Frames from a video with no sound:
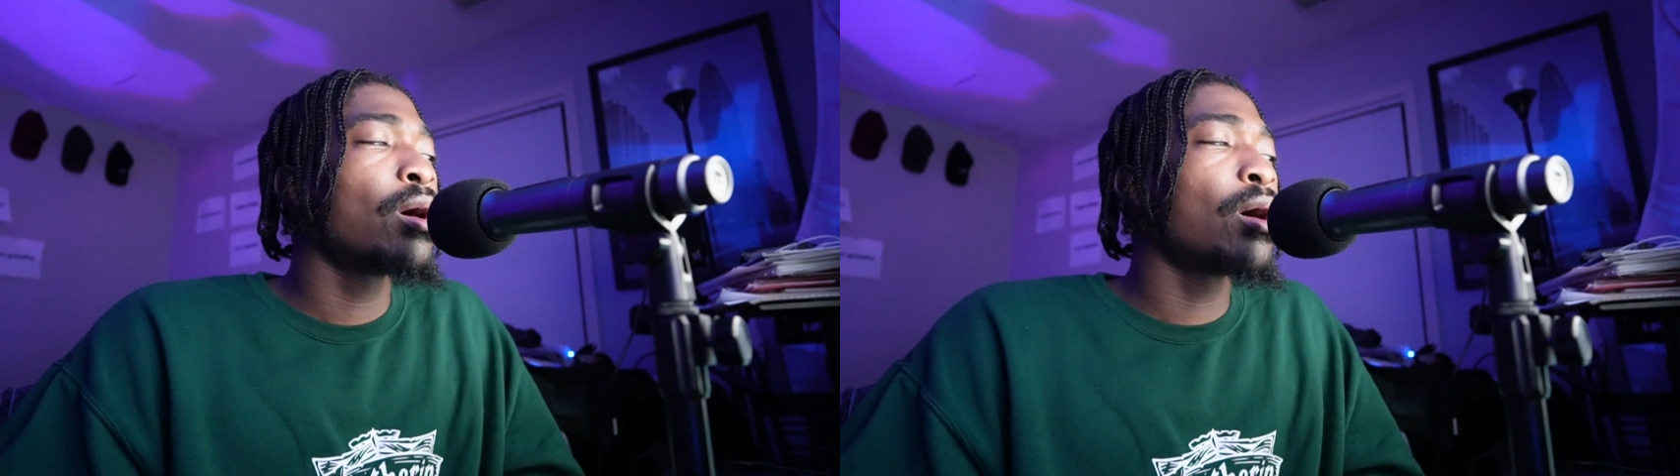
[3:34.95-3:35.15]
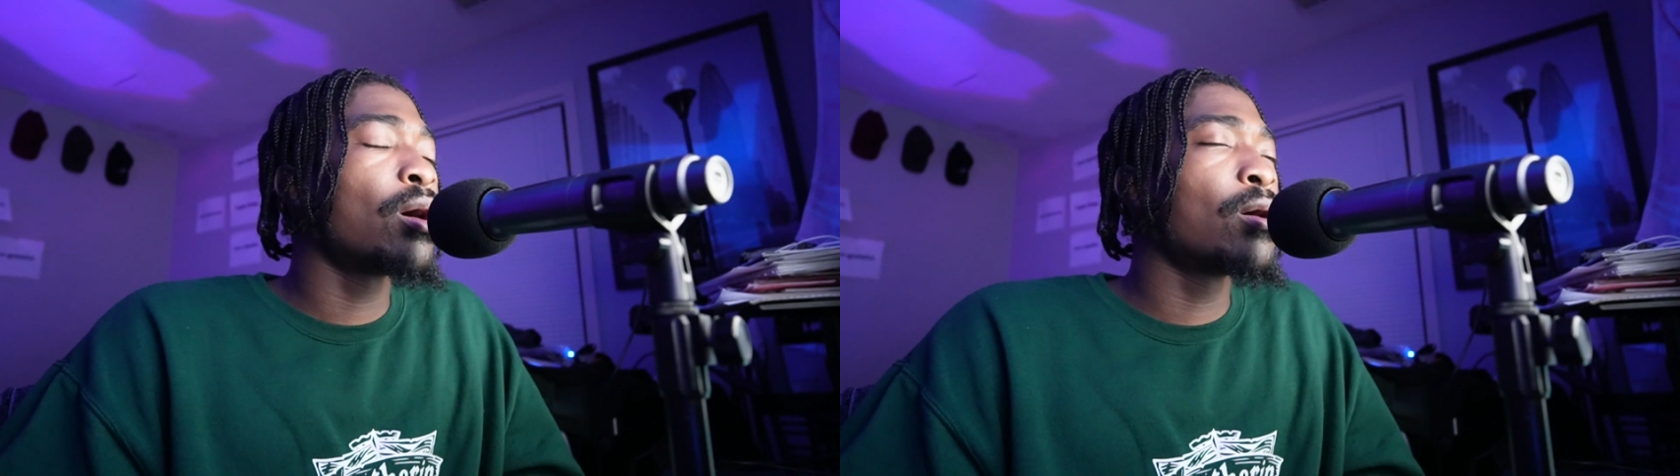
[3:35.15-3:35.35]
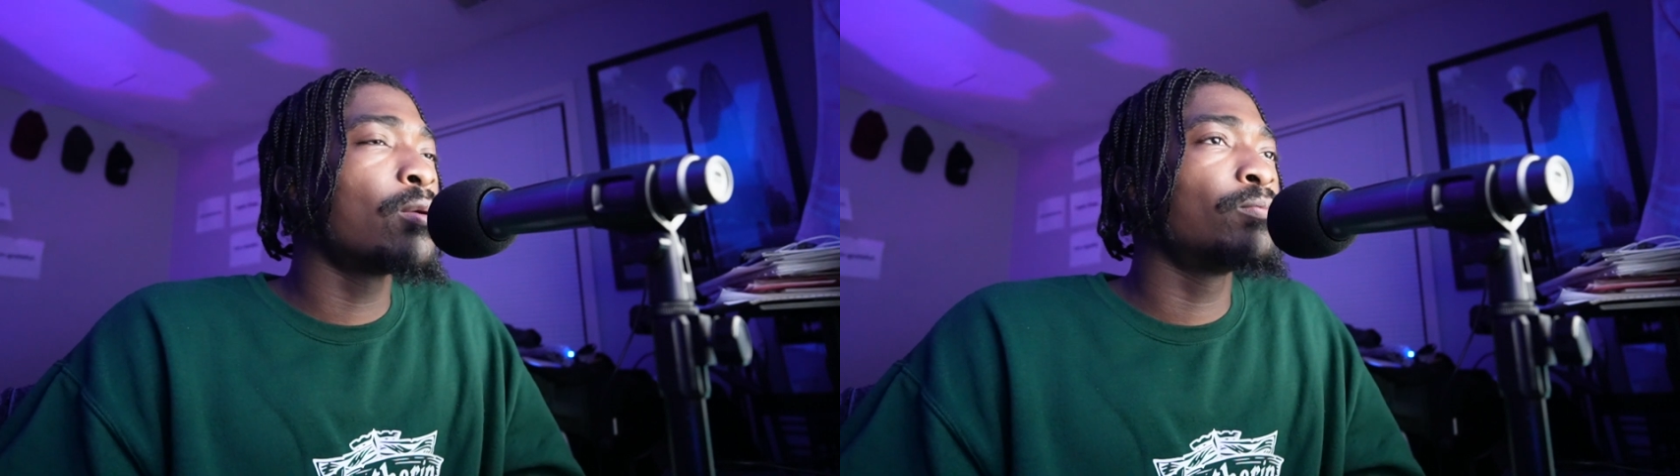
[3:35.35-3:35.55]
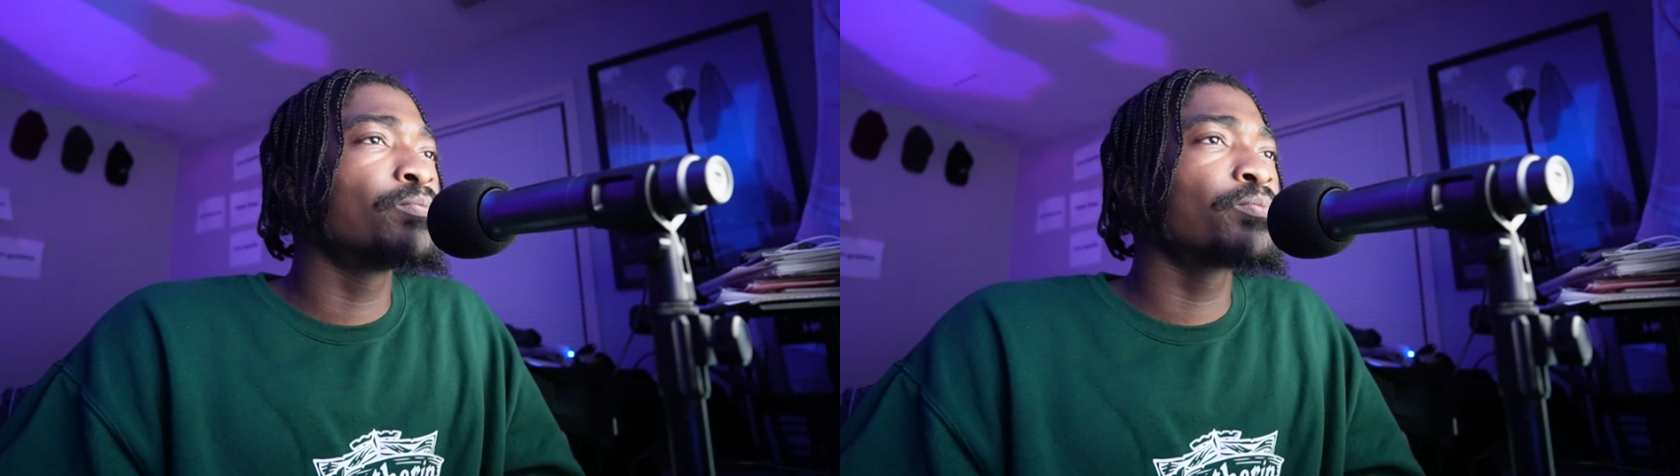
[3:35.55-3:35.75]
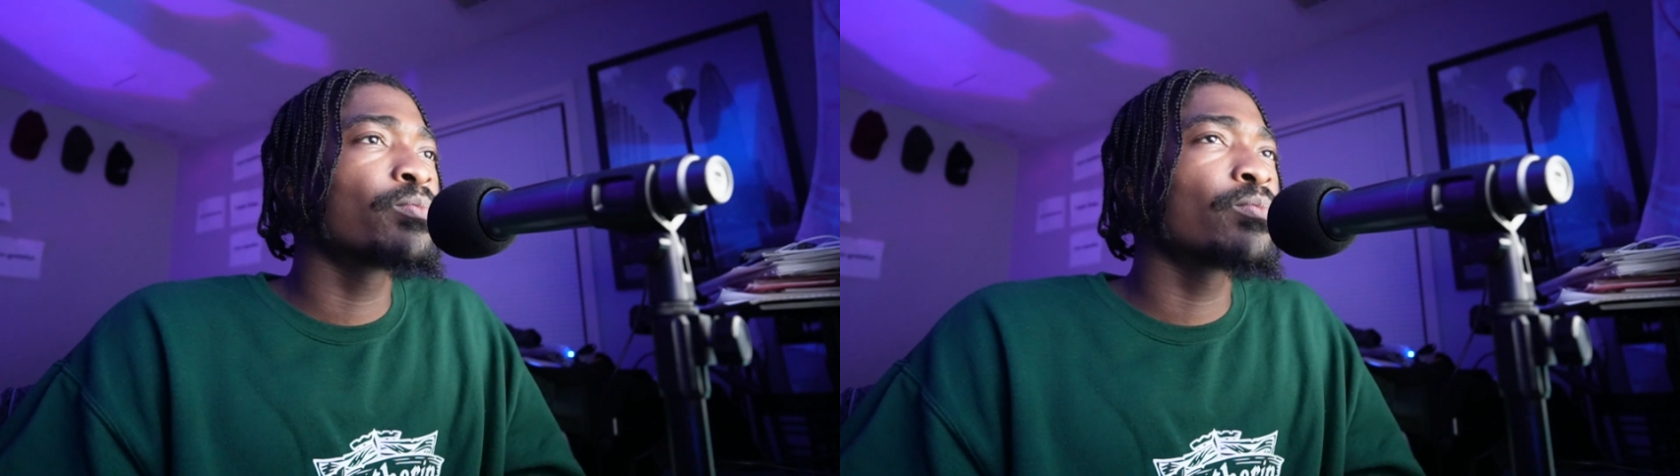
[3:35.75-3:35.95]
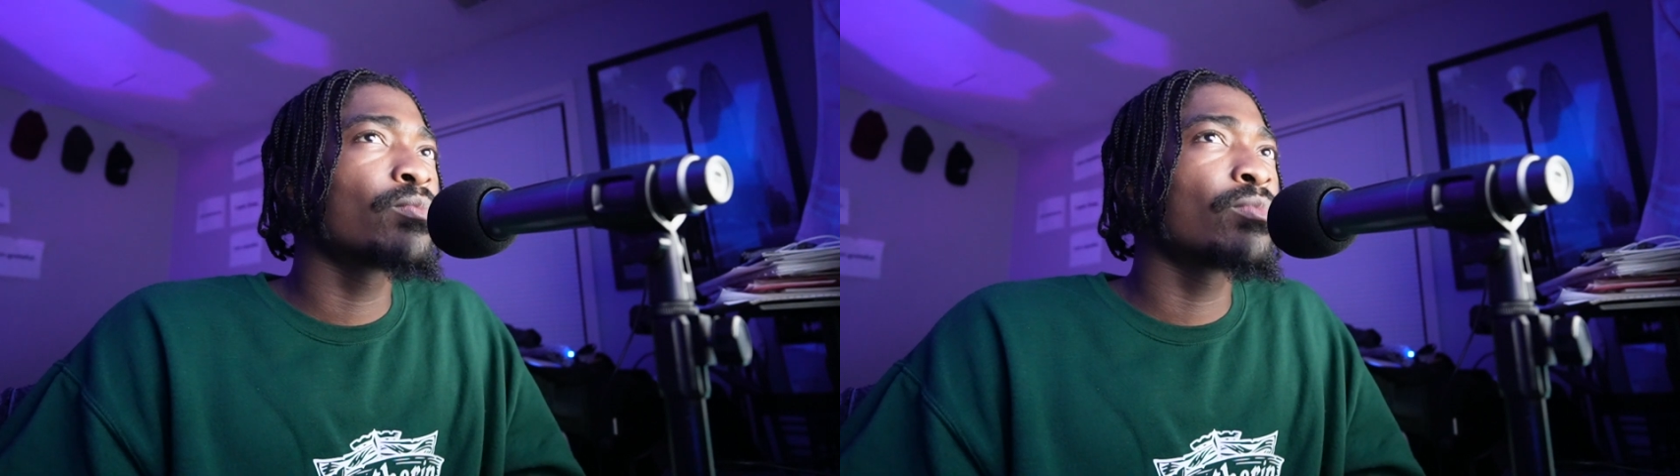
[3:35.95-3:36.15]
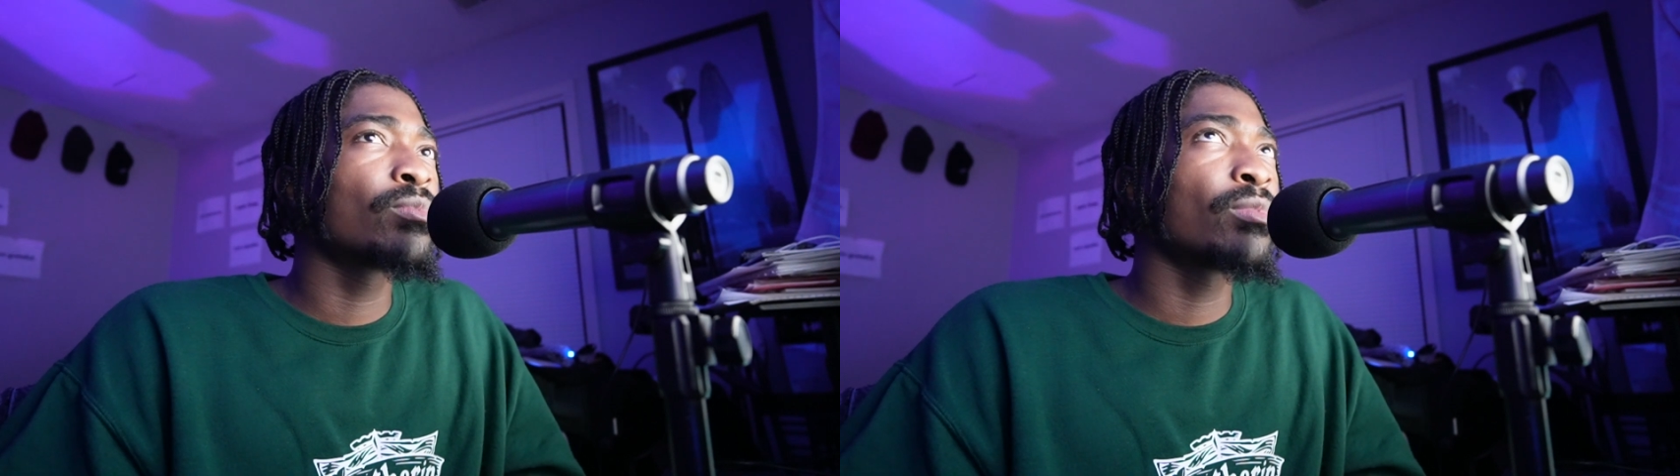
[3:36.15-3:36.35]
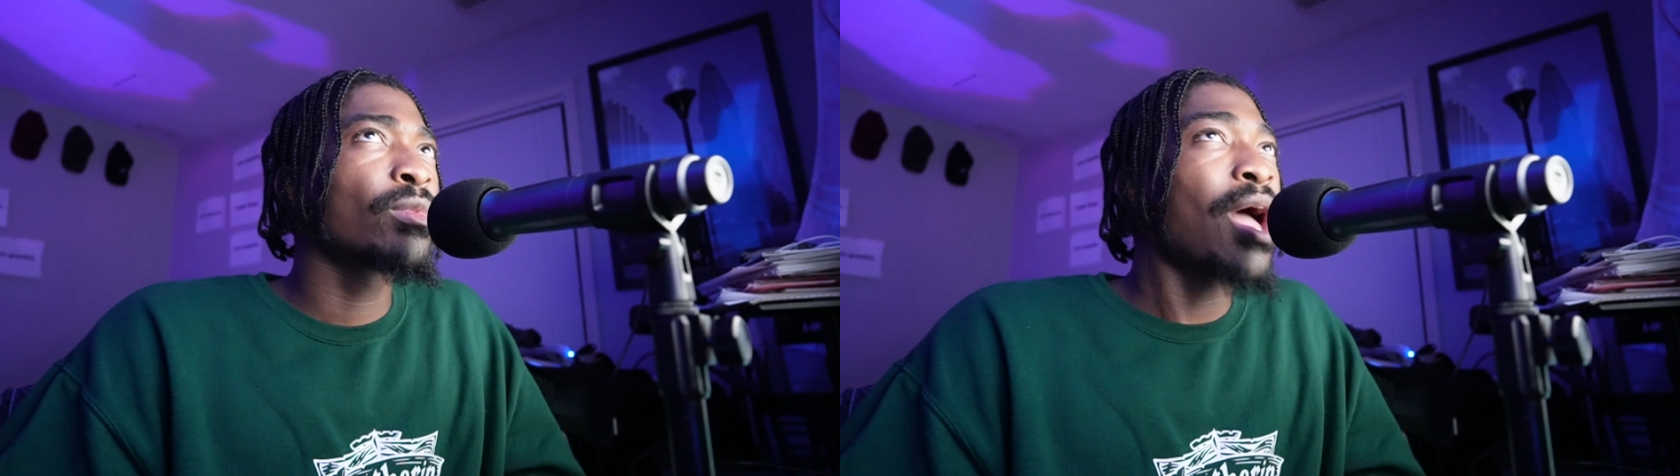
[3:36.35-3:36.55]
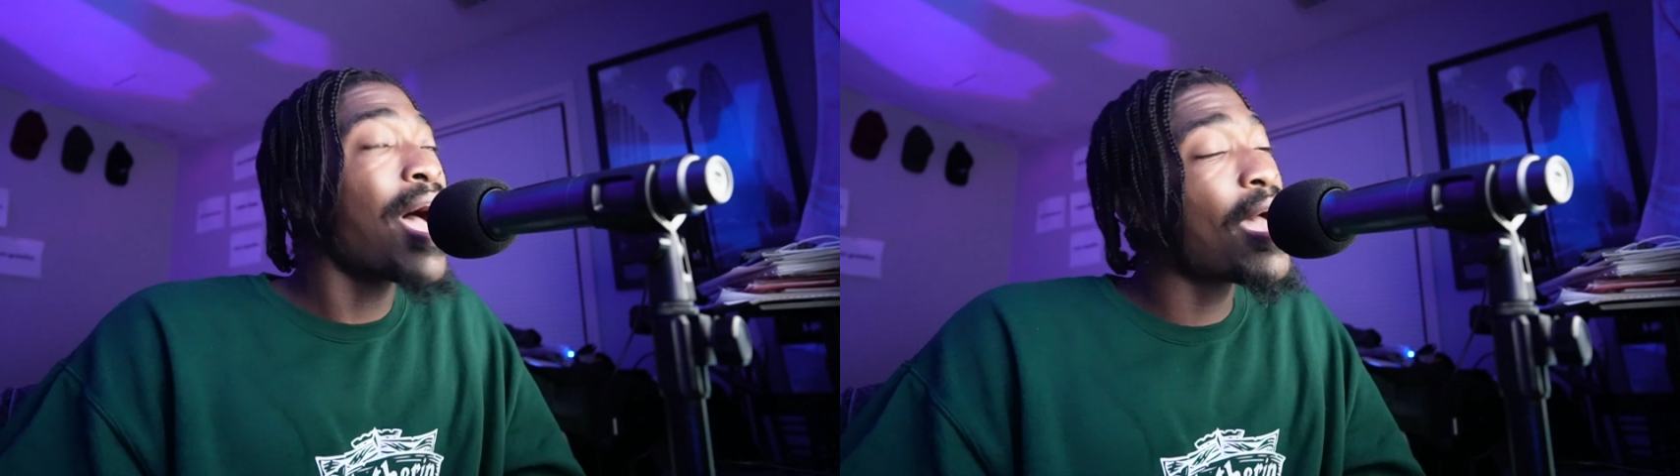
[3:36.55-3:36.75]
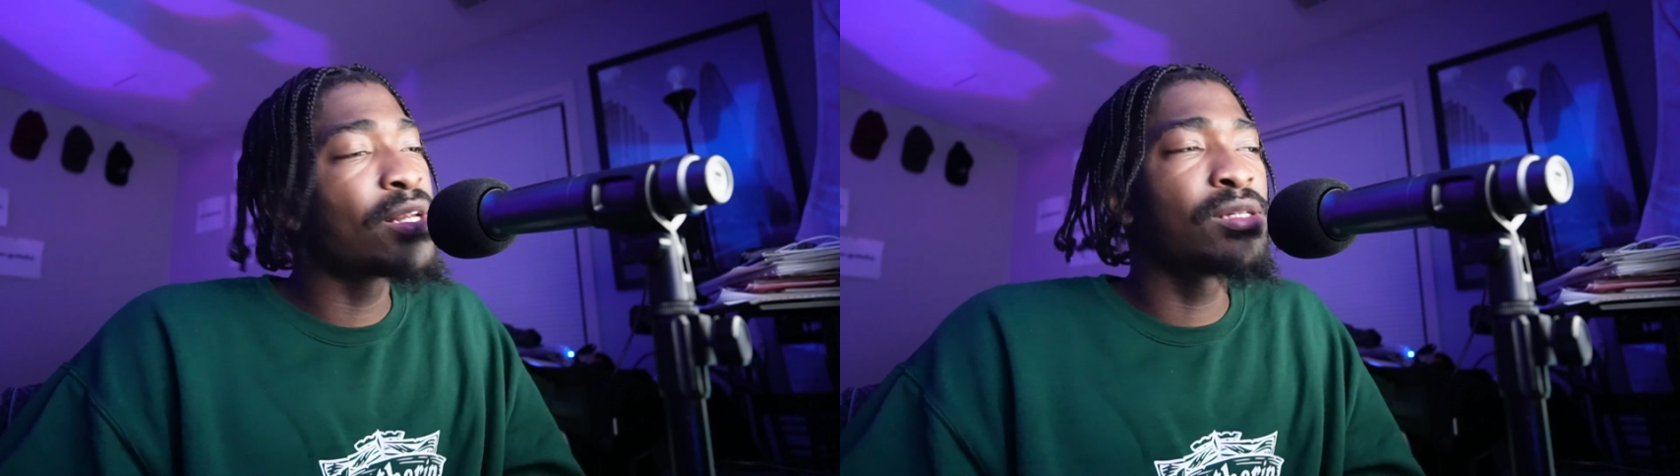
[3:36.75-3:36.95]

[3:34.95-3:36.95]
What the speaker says: I had